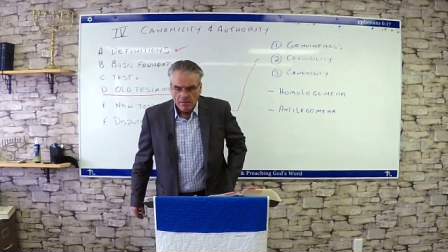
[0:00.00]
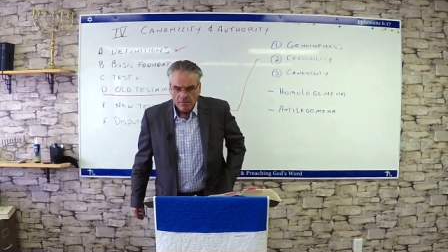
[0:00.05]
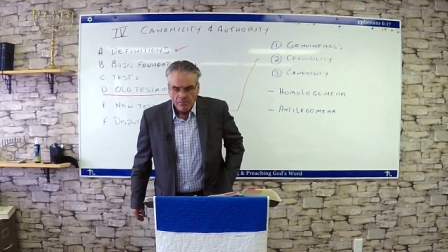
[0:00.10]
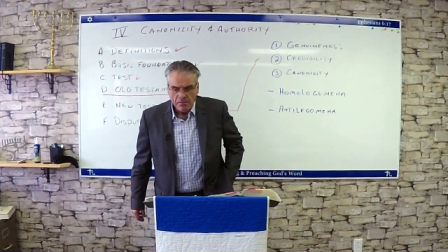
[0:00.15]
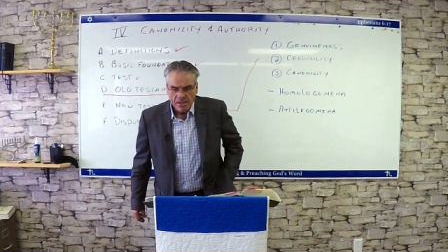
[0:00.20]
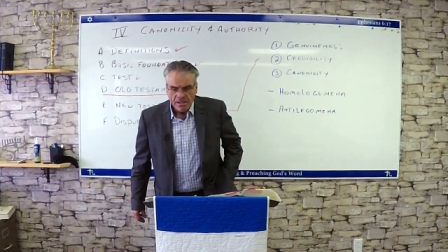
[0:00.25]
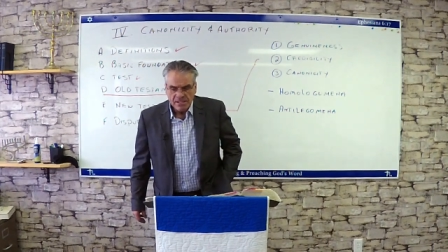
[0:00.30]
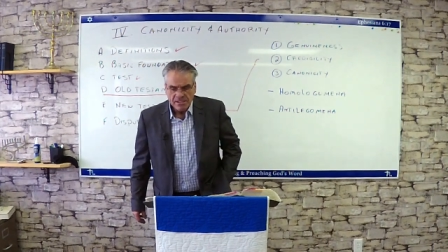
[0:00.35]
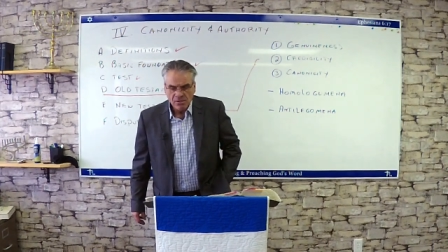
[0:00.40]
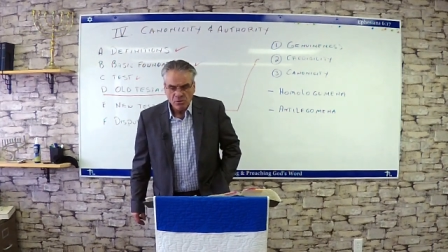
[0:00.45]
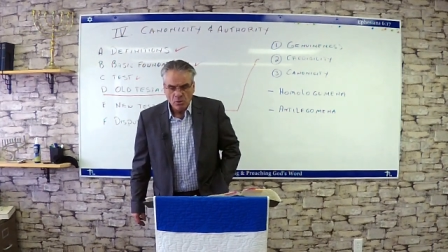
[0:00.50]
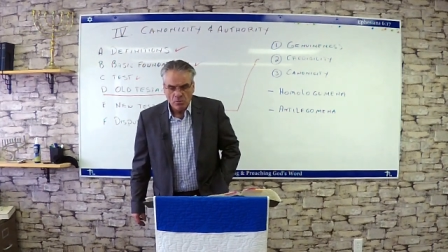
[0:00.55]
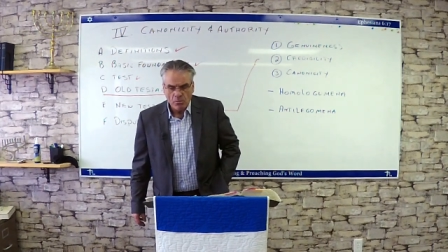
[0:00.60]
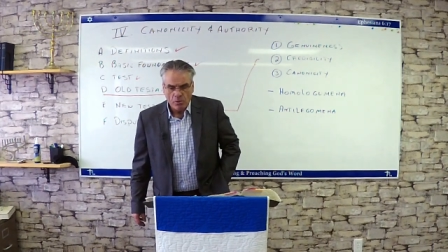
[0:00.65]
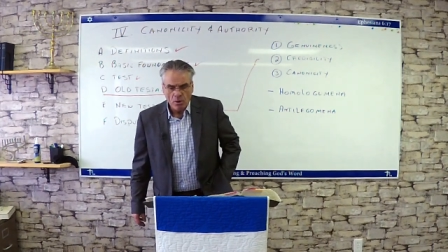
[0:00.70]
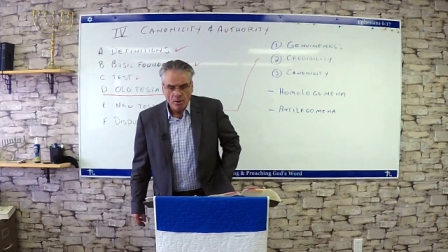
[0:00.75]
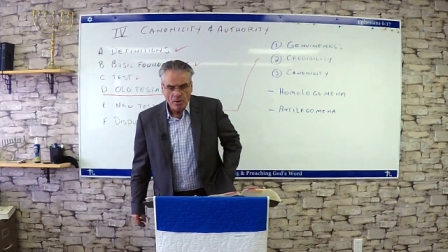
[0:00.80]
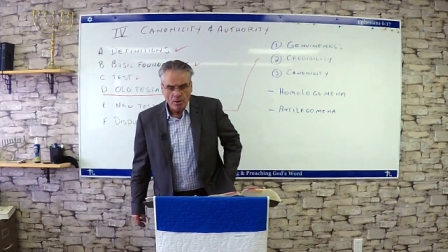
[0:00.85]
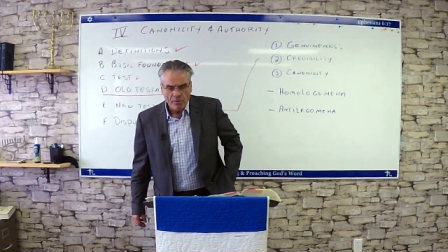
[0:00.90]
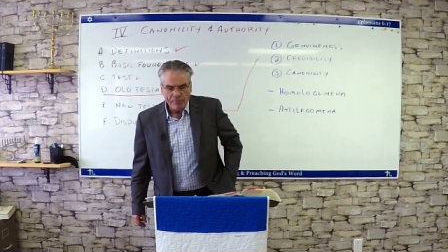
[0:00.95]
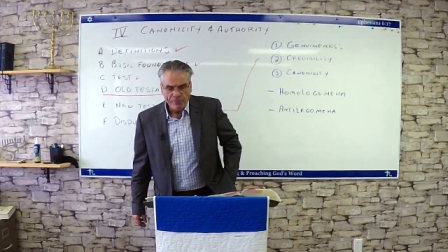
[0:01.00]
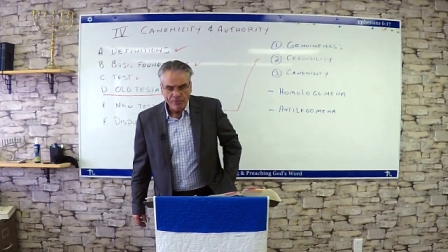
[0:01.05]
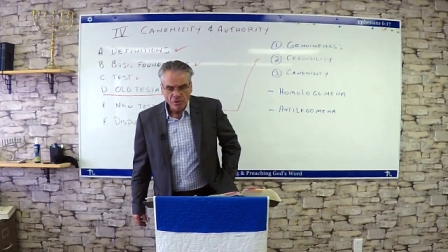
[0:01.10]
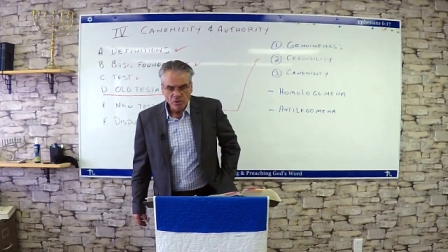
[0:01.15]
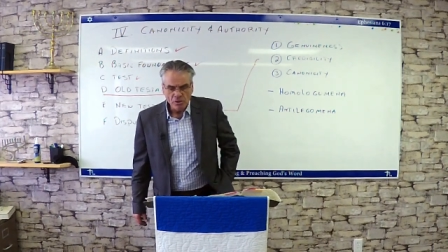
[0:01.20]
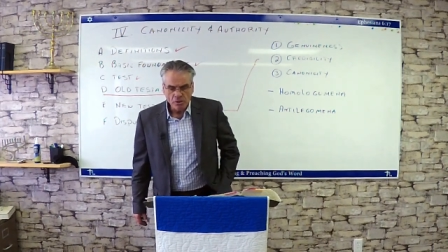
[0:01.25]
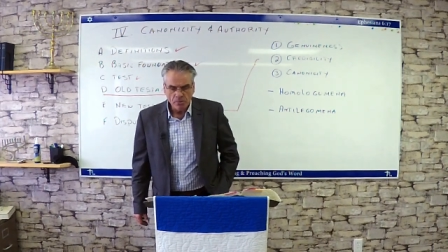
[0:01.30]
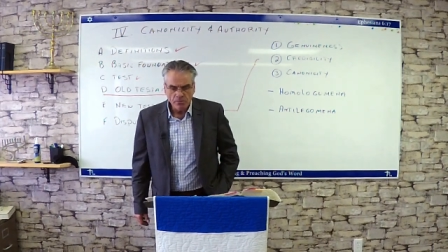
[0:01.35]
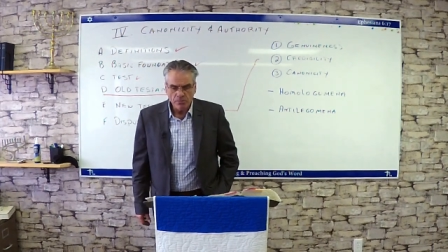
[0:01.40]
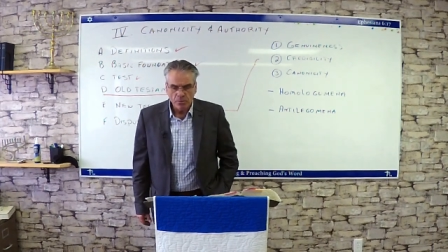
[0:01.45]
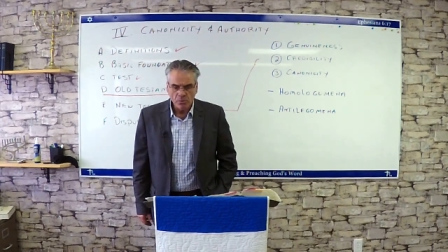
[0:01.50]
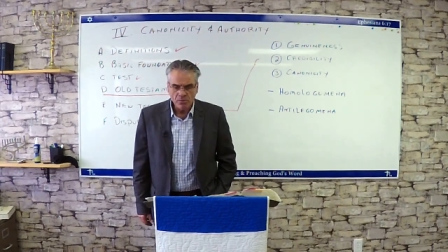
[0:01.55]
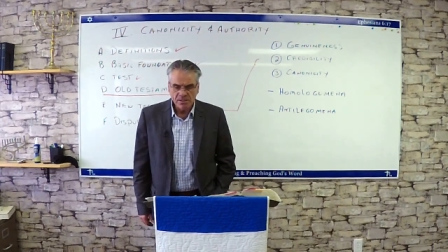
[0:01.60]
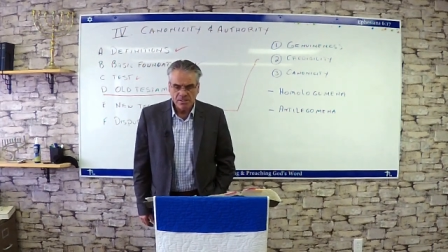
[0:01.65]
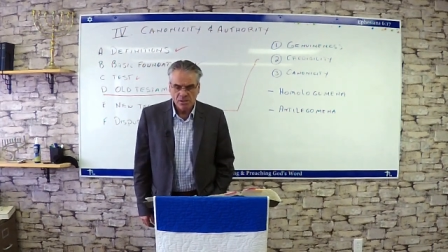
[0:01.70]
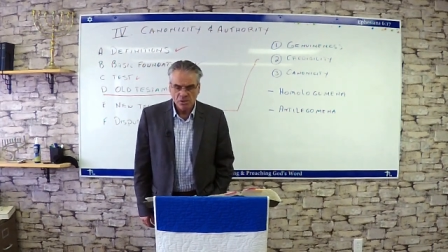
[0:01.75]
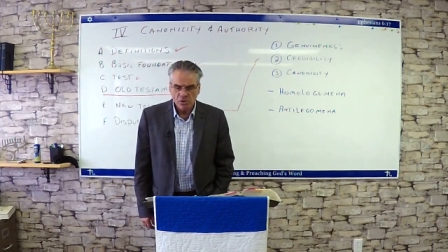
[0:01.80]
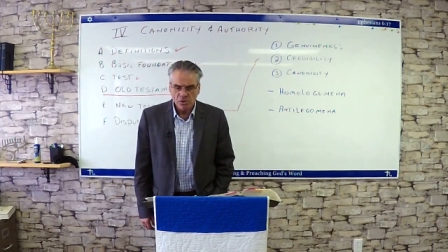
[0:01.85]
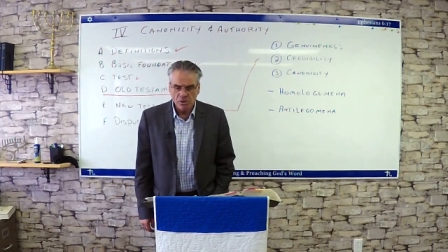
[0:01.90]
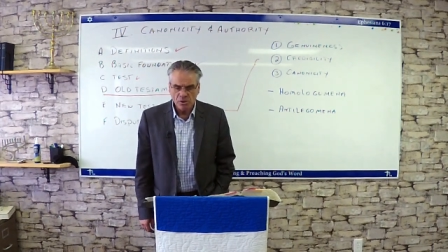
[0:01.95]
based upon official
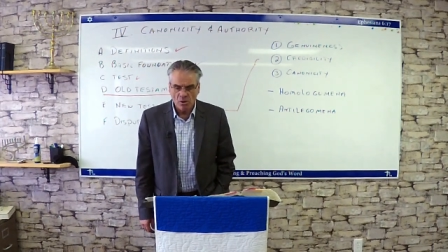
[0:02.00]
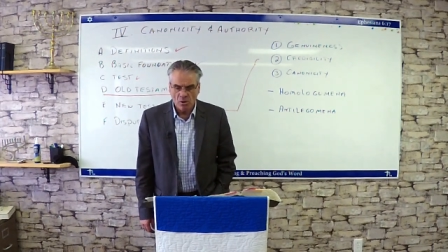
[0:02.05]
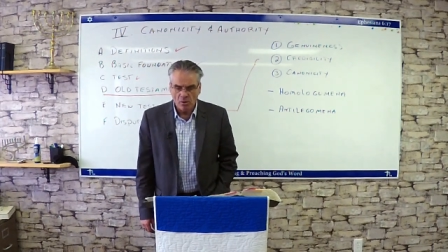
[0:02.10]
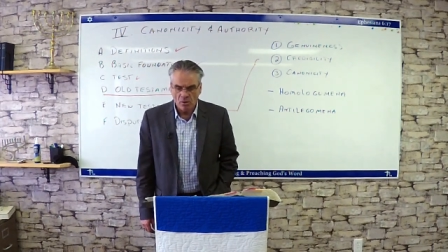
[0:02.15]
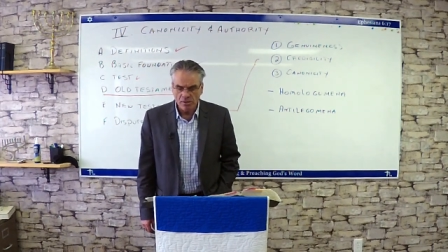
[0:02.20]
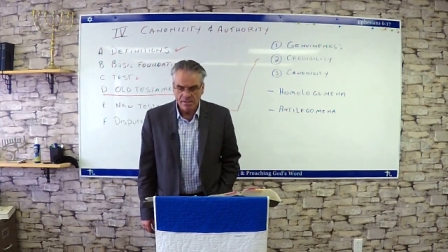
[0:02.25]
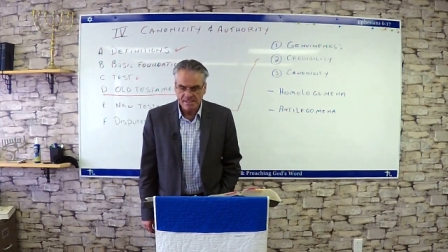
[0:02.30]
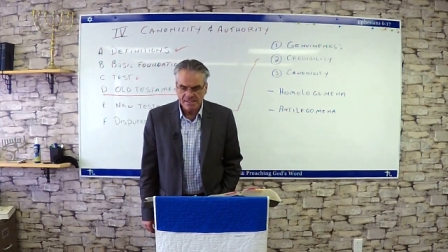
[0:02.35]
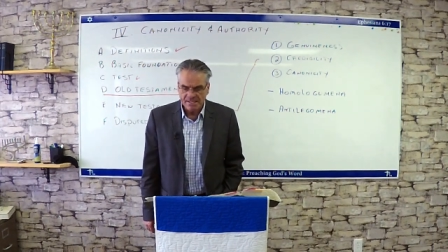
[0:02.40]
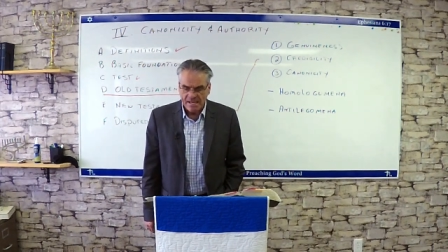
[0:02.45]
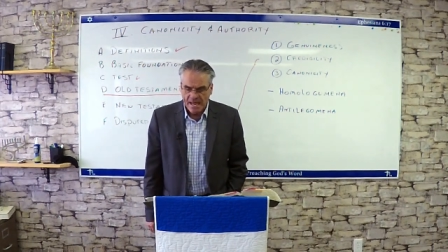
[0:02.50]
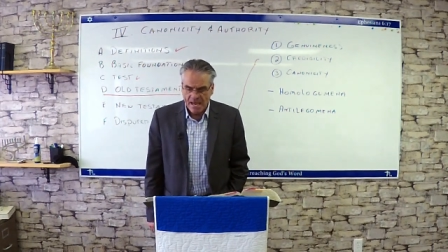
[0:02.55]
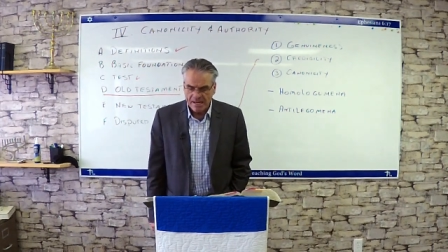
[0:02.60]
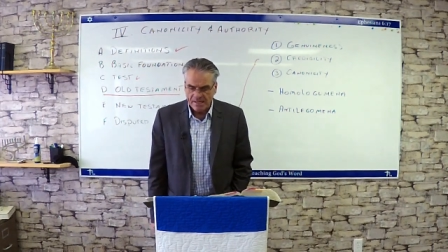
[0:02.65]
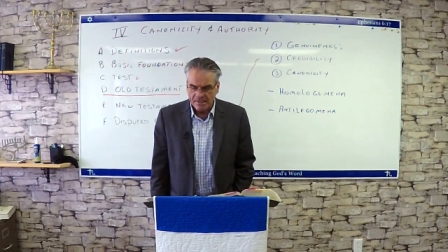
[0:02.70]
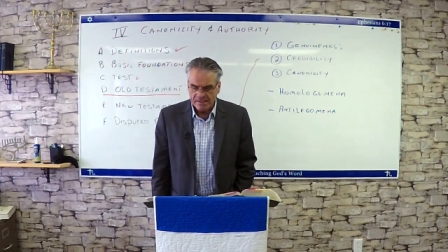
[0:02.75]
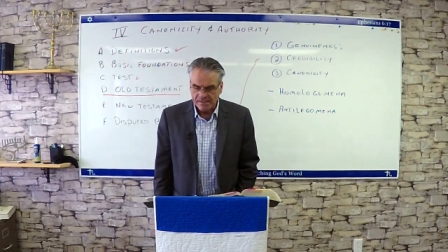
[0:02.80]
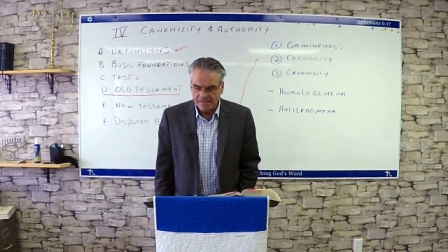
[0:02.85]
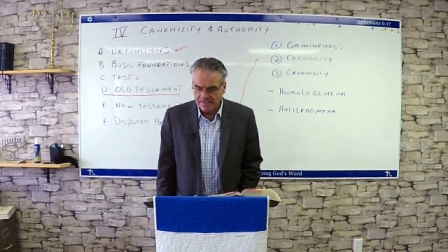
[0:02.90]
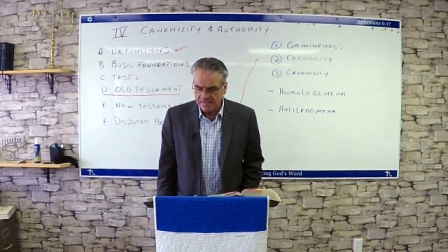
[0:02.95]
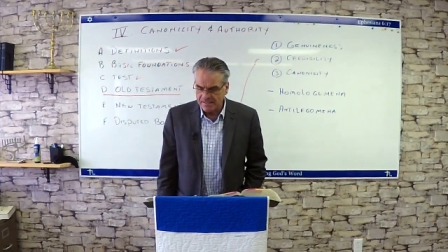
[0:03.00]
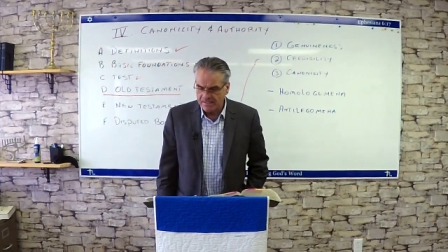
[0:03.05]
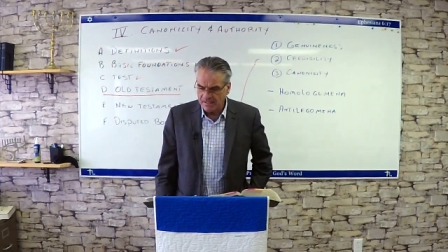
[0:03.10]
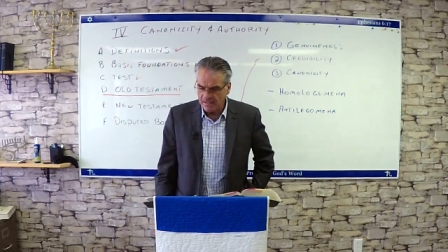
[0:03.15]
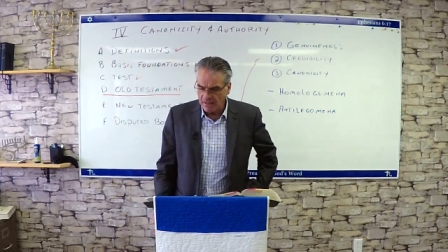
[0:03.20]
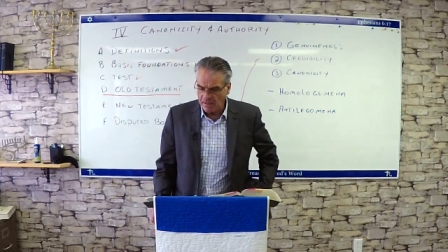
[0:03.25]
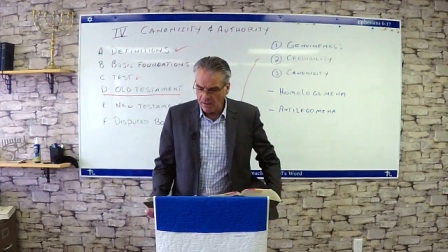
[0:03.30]
position or status